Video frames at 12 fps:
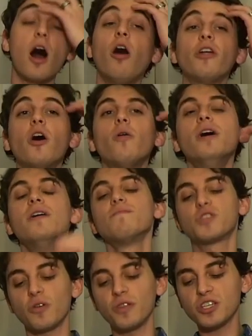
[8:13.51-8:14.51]
Although,
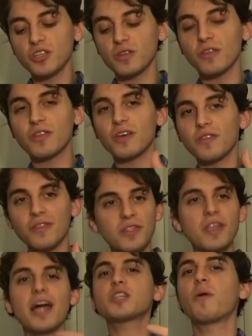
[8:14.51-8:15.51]
so this is the,
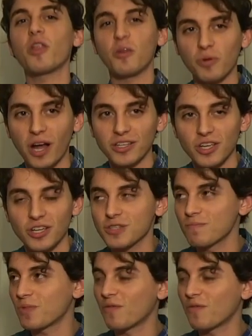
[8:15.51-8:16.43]
the next part of the process.